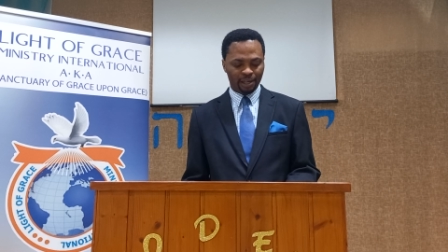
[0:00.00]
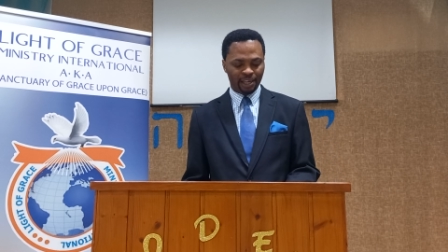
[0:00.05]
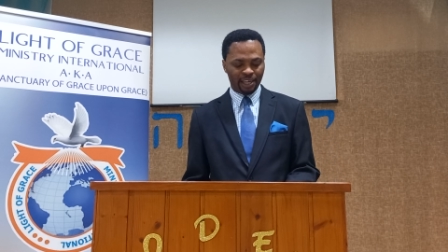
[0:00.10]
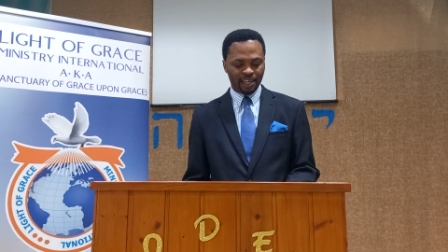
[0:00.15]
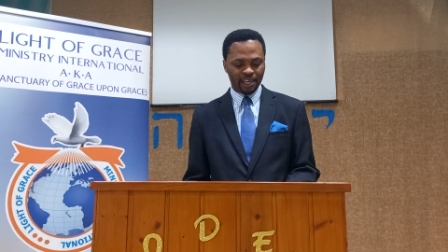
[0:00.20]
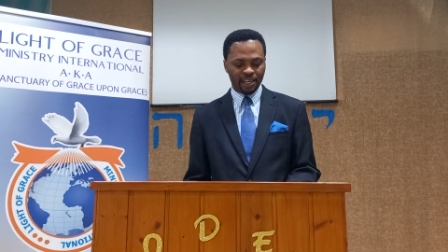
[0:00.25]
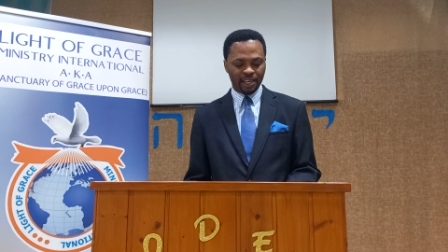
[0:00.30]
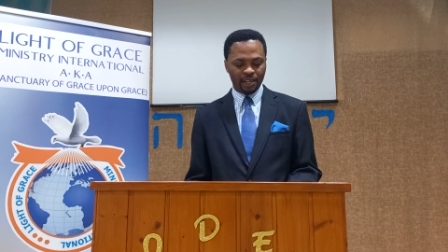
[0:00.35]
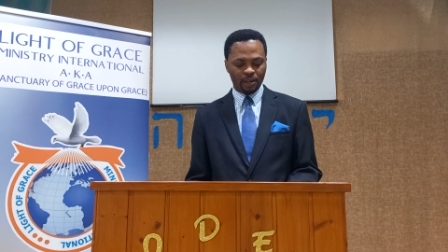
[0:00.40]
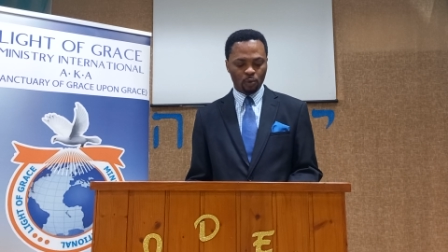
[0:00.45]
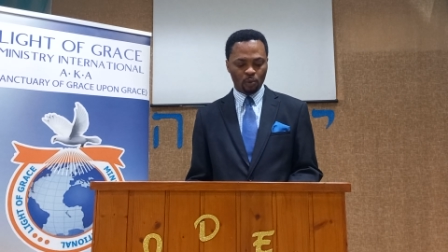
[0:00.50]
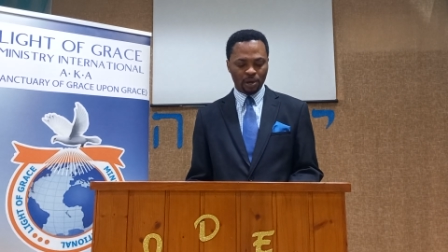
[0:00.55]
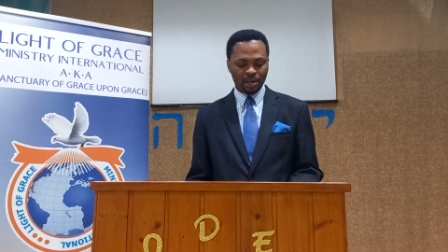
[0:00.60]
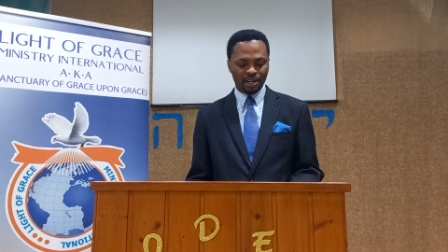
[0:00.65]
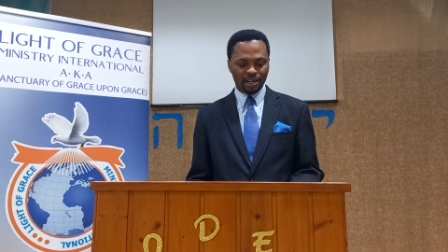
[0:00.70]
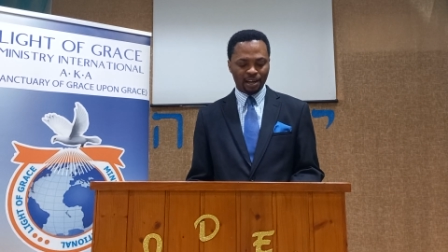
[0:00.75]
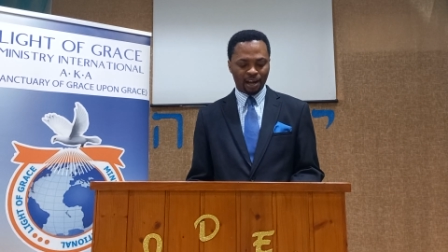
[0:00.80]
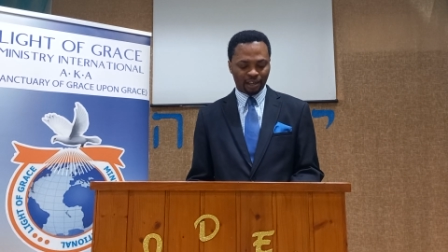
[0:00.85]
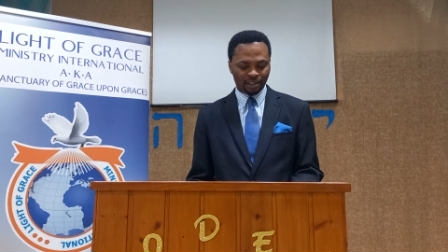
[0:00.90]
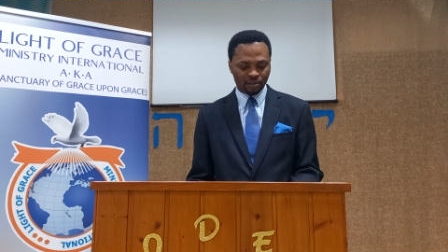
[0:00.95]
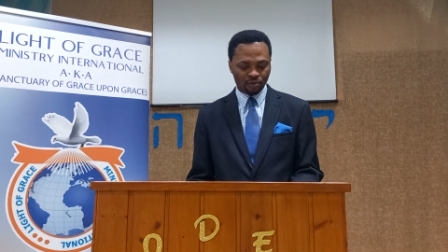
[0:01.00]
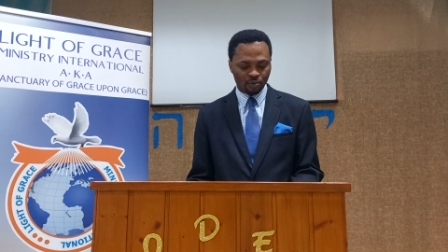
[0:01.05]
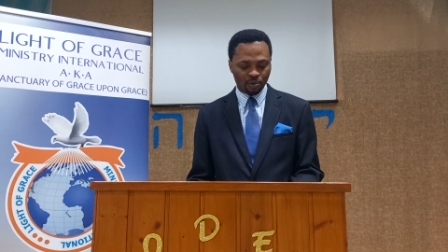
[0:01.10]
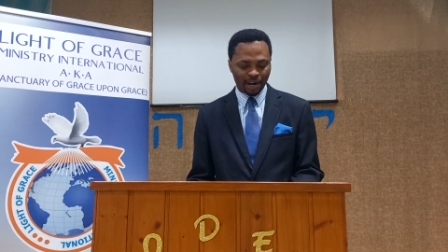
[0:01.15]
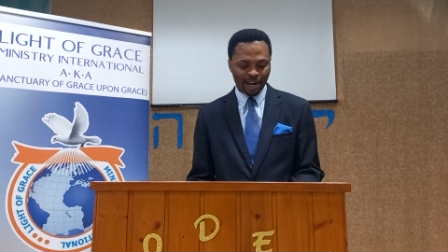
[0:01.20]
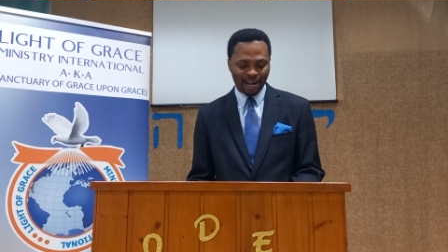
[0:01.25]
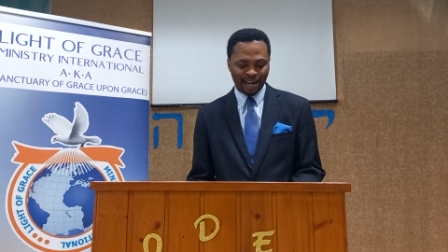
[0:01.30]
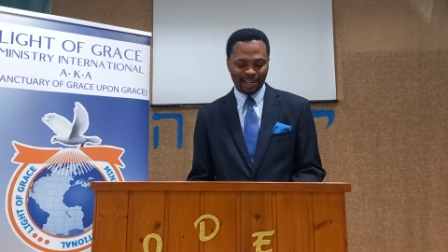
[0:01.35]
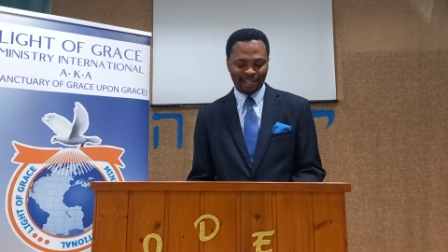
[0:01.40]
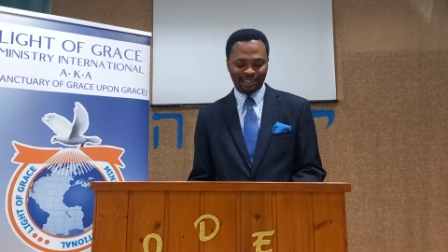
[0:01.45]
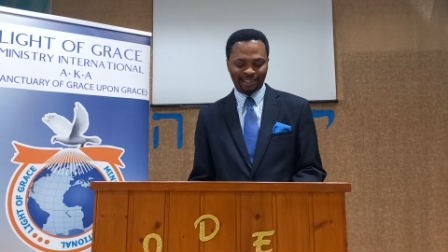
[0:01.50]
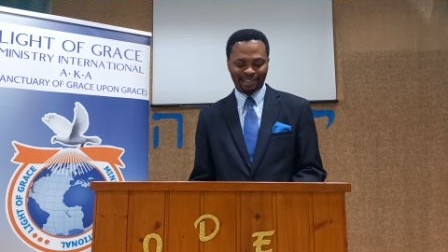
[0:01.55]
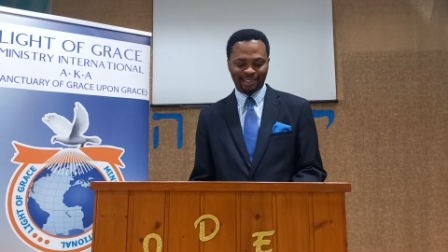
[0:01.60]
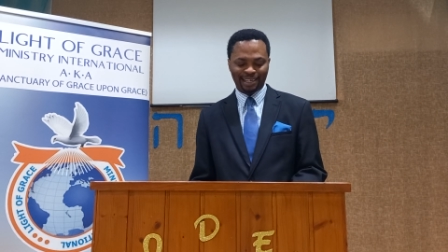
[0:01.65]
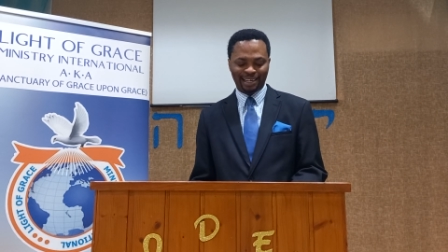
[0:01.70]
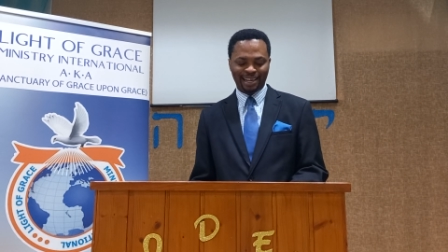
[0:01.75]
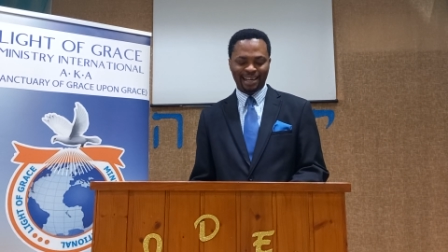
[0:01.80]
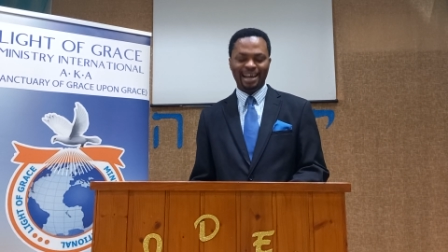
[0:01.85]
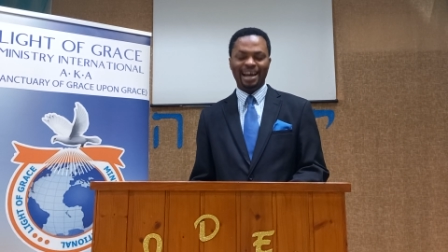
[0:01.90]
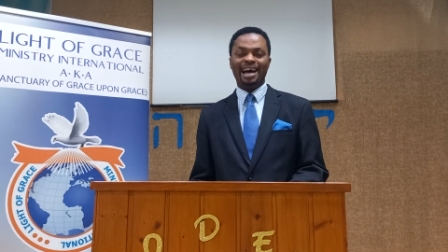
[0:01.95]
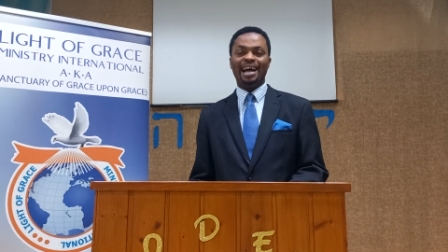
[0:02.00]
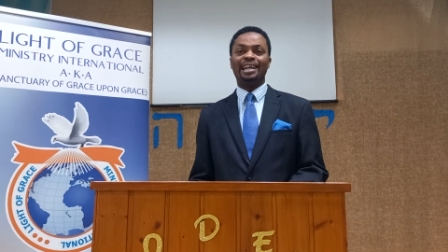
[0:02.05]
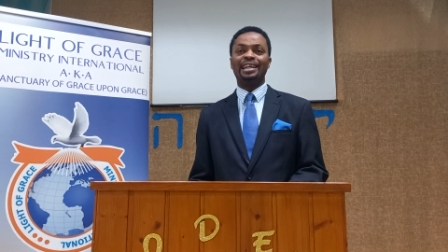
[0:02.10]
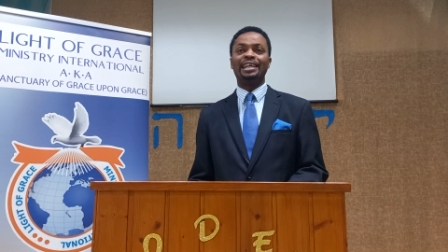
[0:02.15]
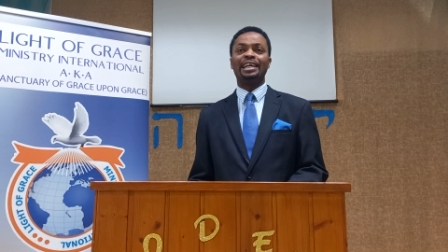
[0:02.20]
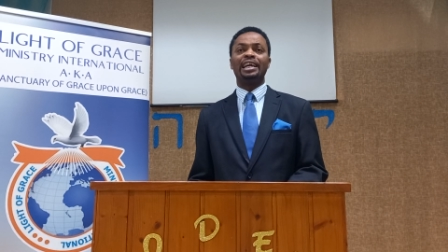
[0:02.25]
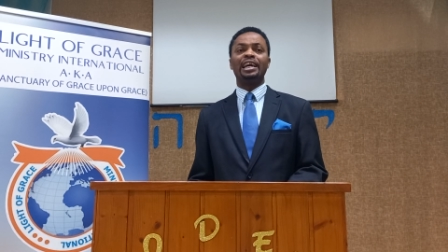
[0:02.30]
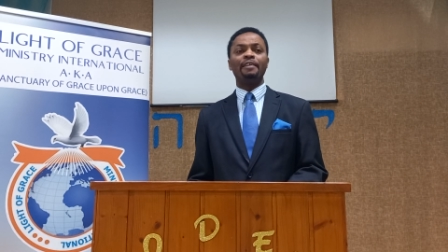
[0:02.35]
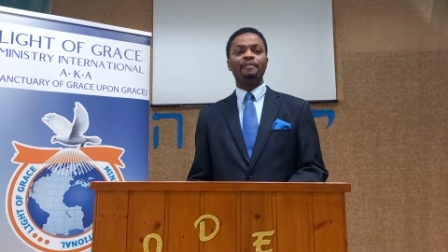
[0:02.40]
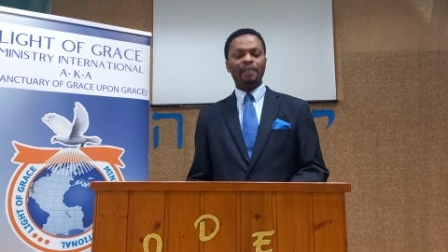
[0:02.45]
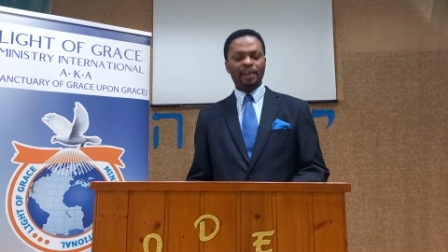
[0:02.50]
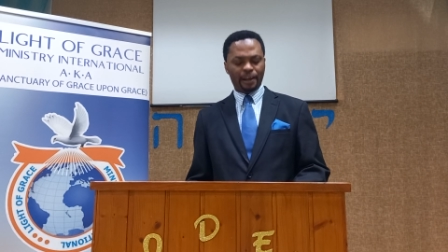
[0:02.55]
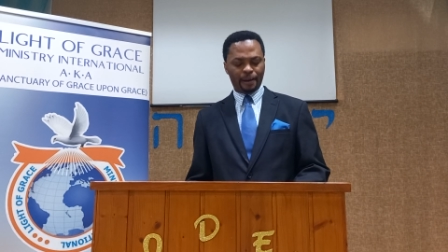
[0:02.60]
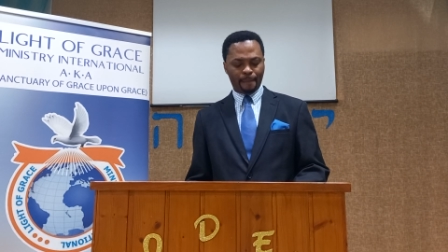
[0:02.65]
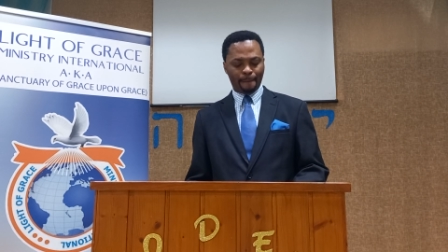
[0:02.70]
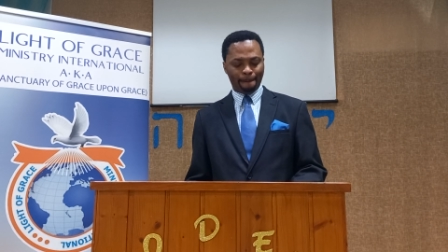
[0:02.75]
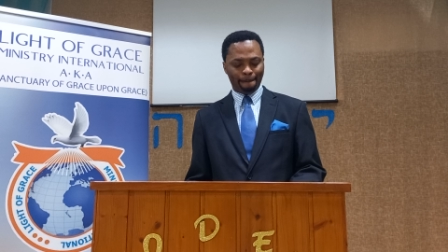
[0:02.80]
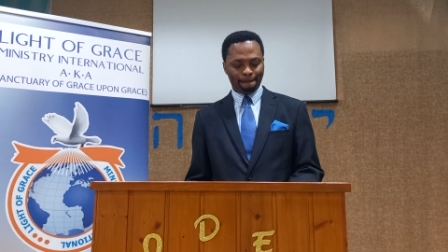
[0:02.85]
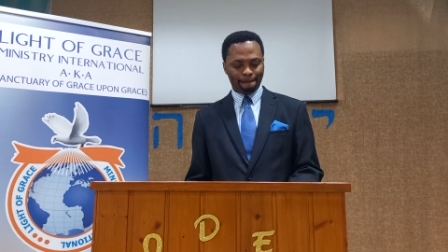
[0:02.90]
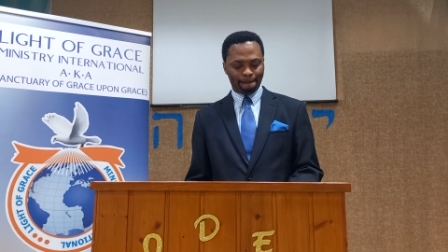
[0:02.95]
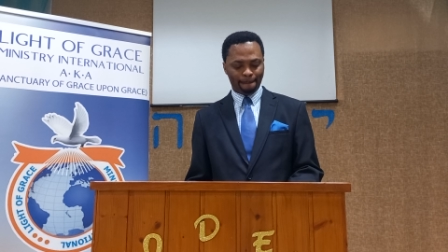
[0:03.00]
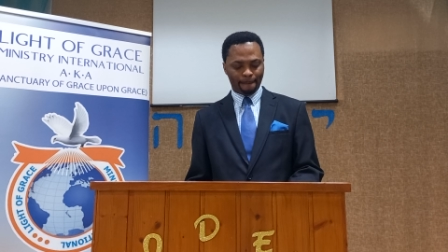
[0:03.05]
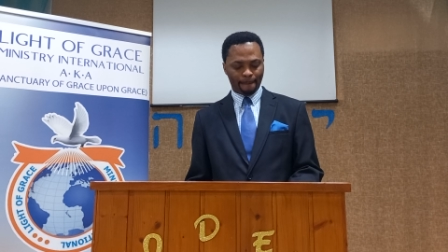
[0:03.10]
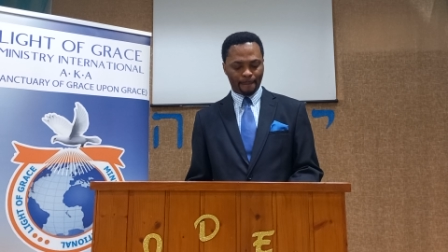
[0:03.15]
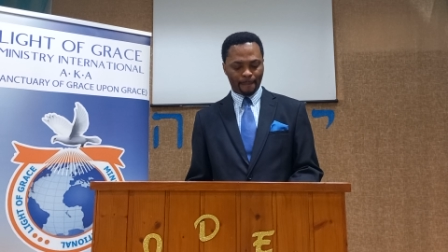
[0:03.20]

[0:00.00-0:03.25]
he would not rise and give him,